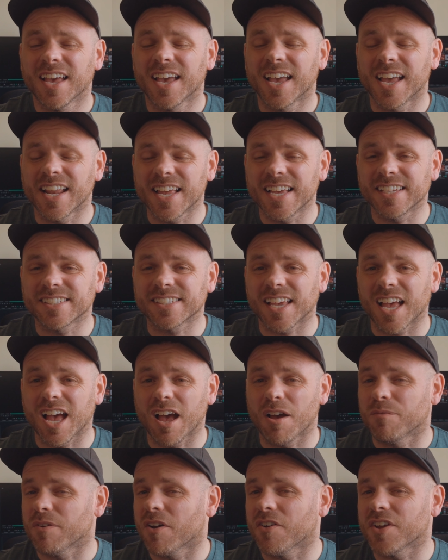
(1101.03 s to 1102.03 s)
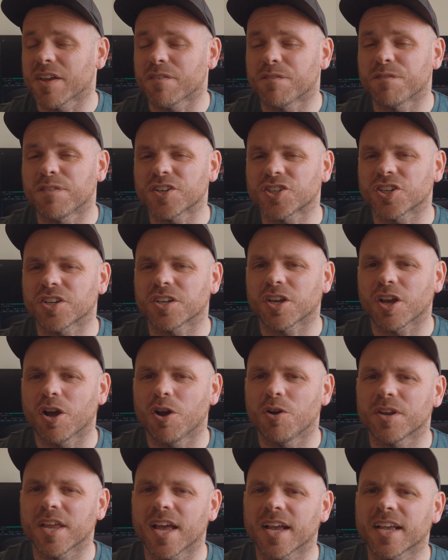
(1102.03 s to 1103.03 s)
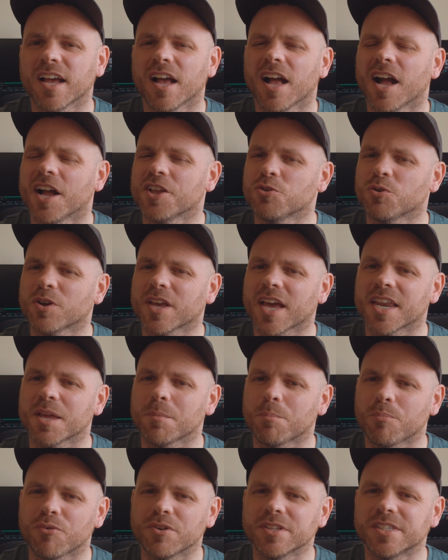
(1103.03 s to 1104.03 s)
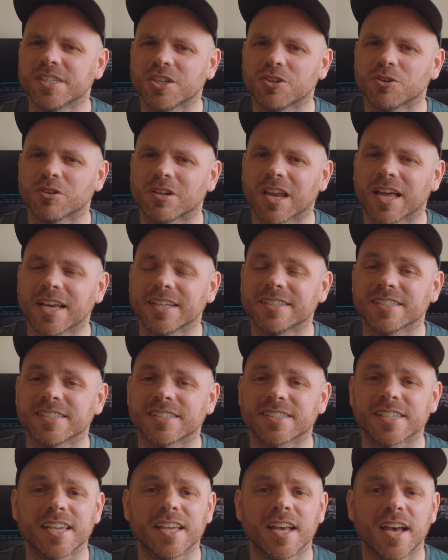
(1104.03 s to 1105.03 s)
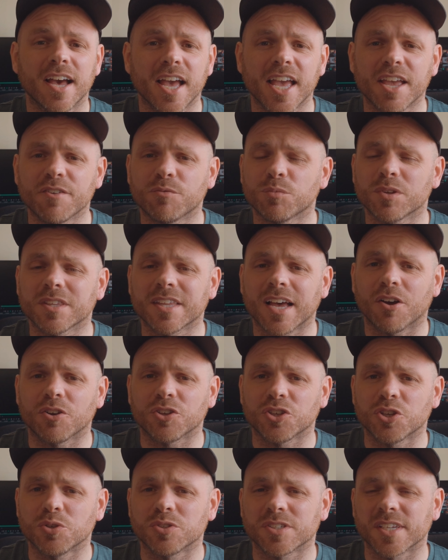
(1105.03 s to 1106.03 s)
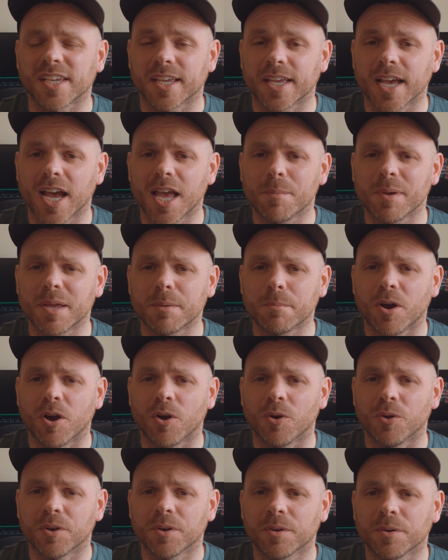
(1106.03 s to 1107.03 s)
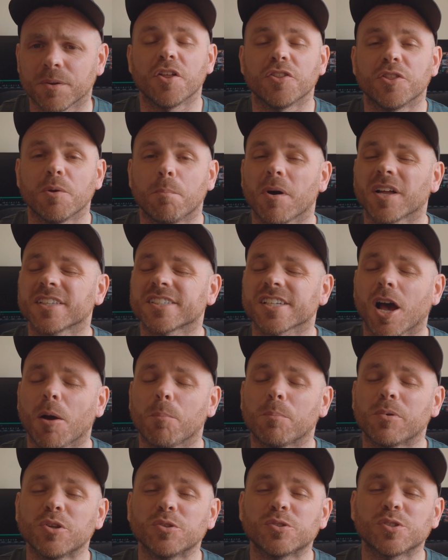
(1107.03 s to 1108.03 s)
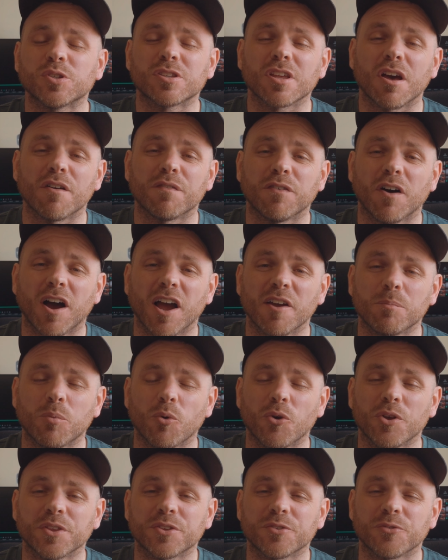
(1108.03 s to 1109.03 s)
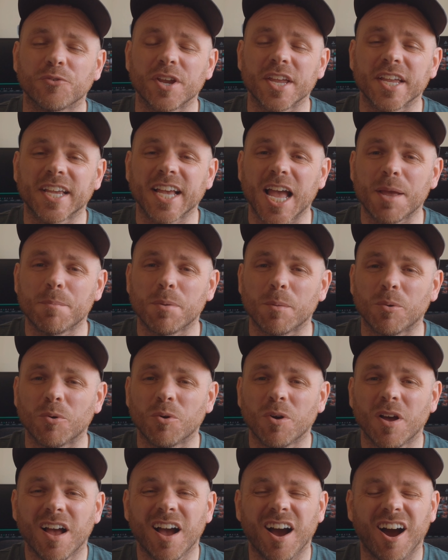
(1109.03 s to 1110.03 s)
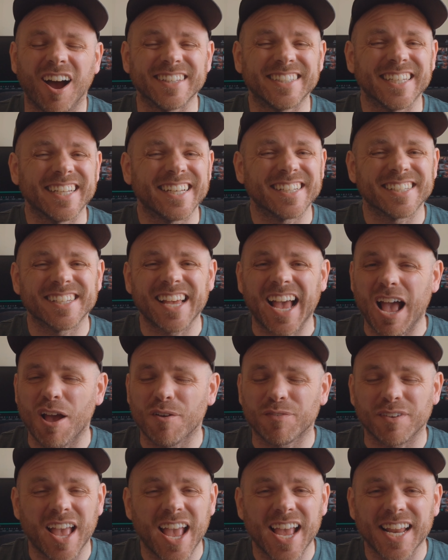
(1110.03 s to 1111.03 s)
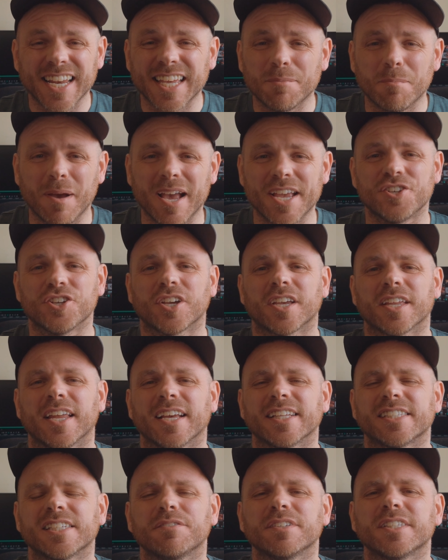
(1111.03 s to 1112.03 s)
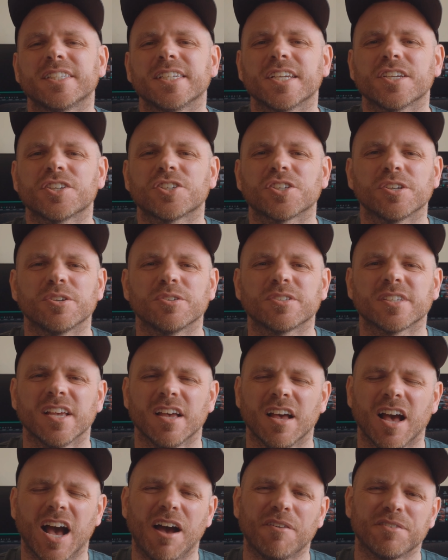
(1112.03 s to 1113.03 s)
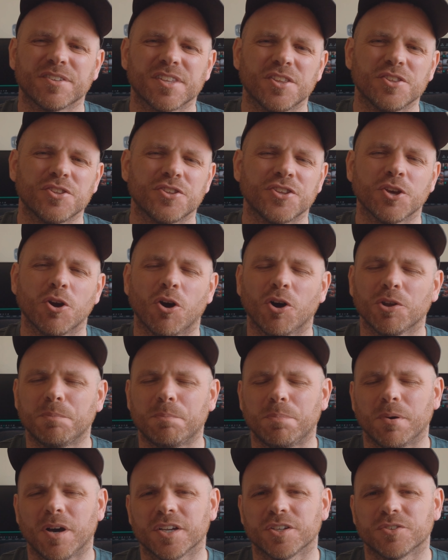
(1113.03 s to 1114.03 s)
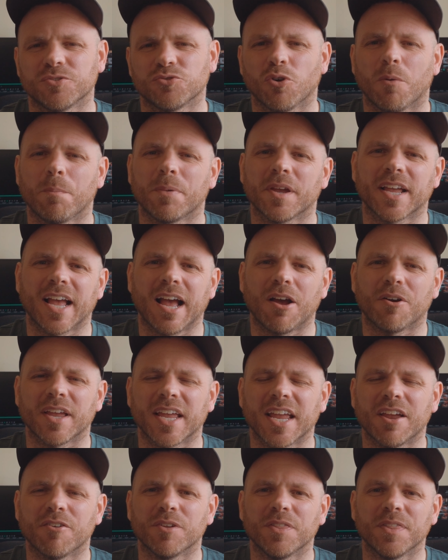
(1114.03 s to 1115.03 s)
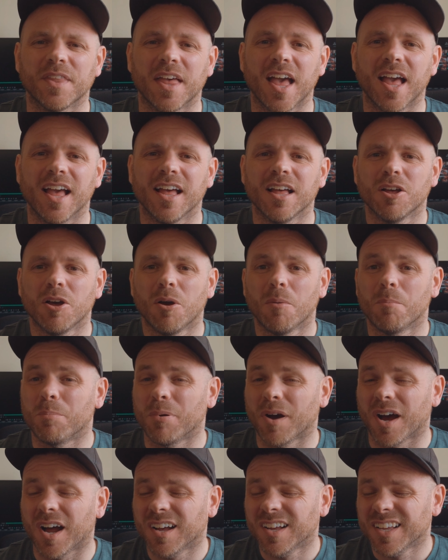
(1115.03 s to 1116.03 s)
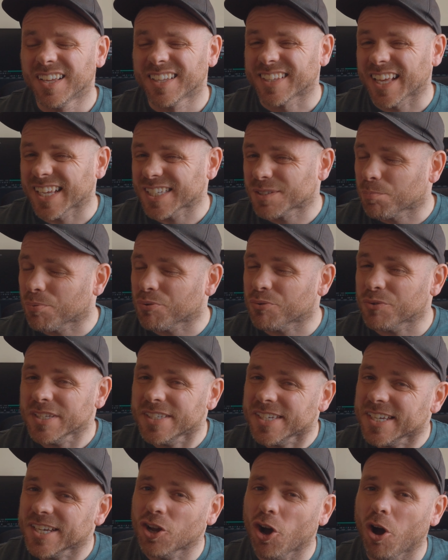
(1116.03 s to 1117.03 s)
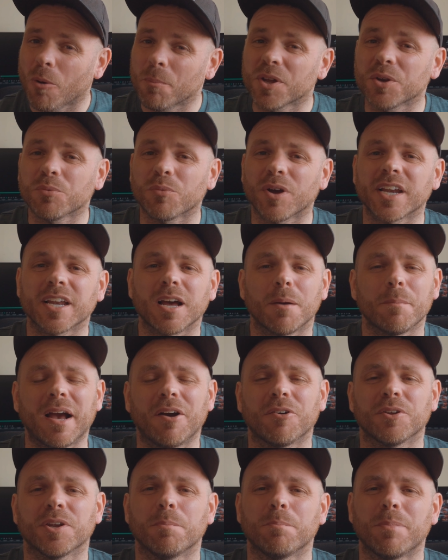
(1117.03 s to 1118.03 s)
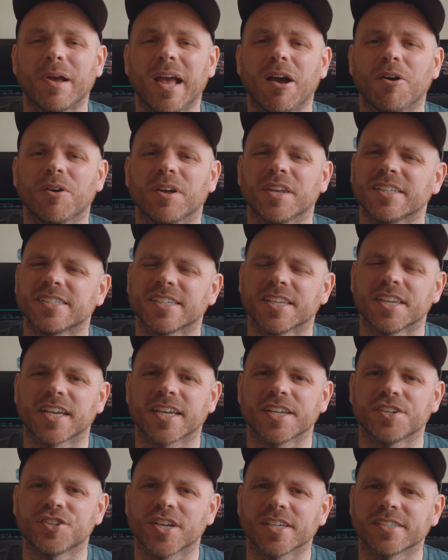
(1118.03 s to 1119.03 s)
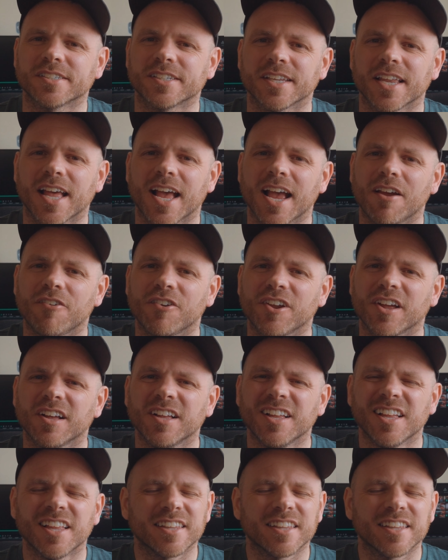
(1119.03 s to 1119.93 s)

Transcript: It is a very efficient codec and you're getting pretty good latency even without using gaming mode. The buds are Bluetooth 5.3 capable. I didn't have any major connectivity issues other than the odd bud dropping out here and there, but that's pretty common when I'm out and about and it's in a congested area.